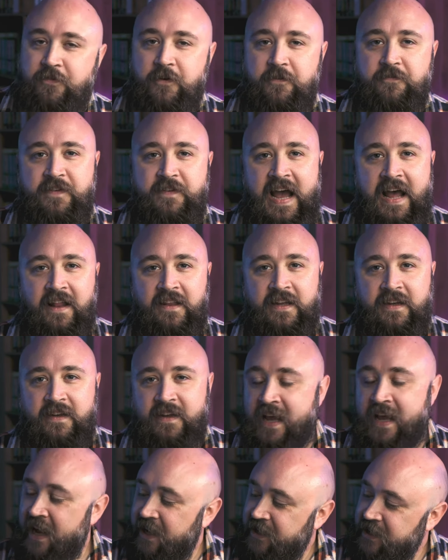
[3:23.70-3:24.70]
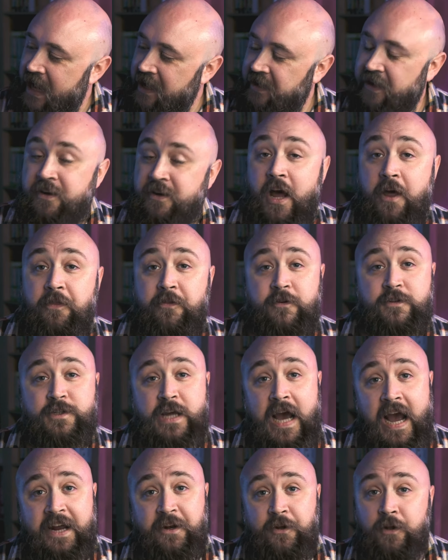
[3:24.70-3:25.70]
Fallon, yet another
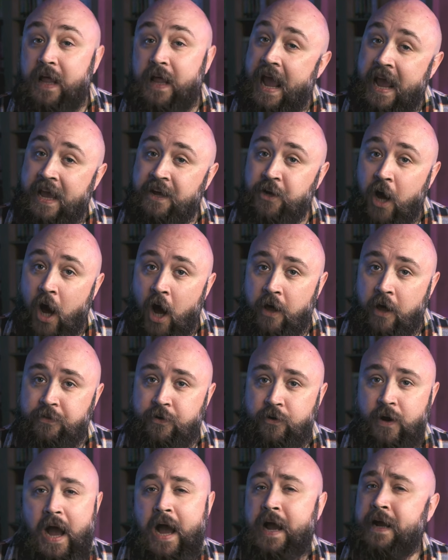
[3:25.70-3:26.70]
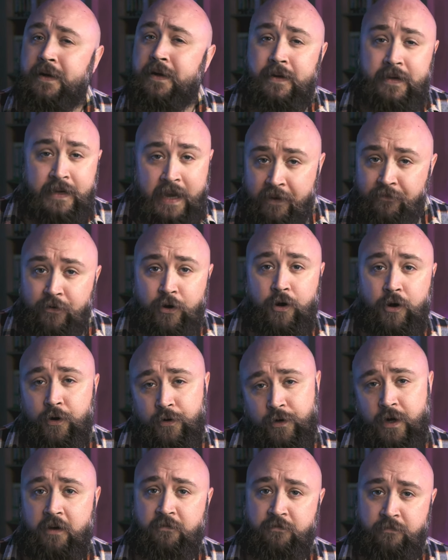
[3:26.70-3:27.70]
title and author I'd never
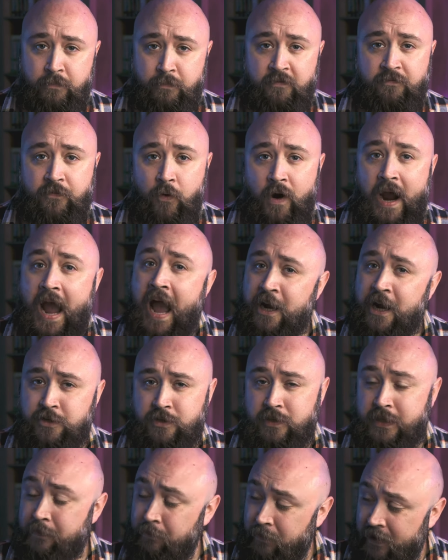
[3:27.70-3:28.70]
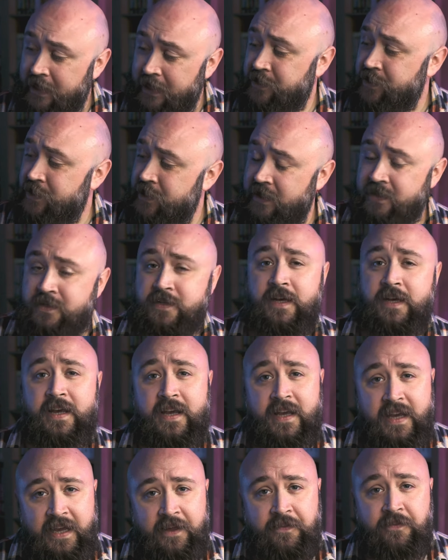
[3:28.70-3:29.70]
heard of before Ashley placed it
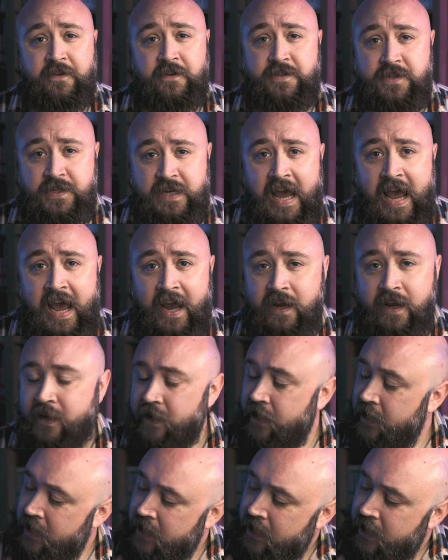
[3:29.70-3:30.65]
in the stack.